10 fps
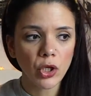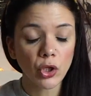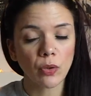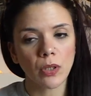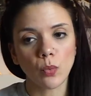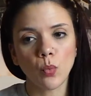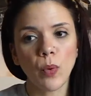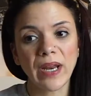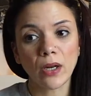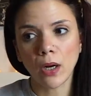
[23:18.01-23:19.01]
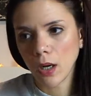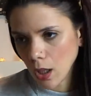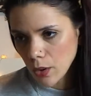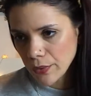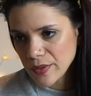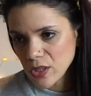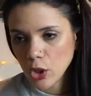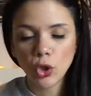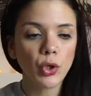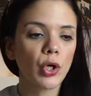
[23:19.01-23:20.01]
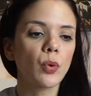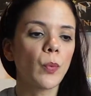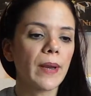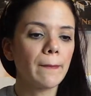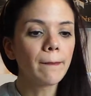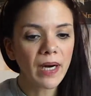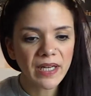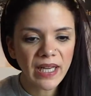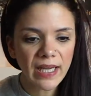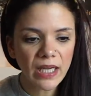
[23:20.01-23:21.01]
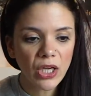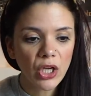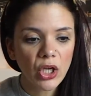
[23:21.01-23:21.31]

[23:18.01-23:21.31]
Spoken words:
you can win clothes, you can win money,